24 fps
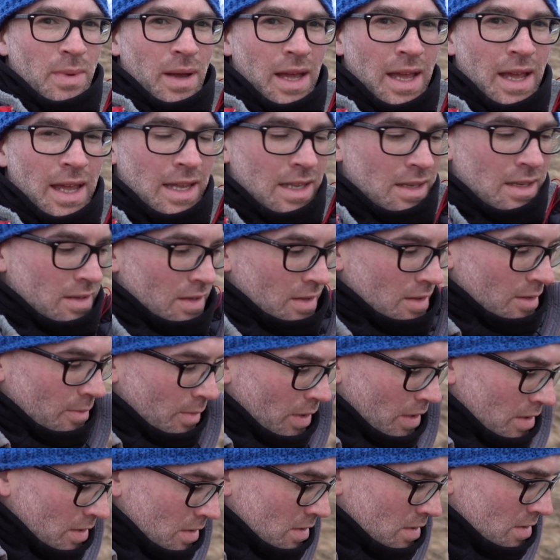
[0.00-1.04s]
behind the
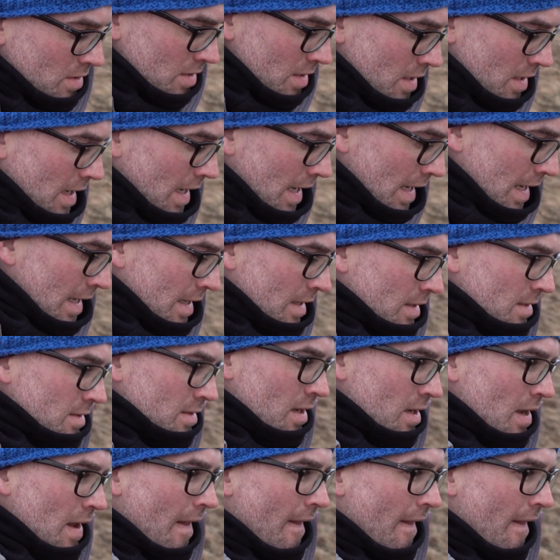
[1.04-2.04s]
mountains, and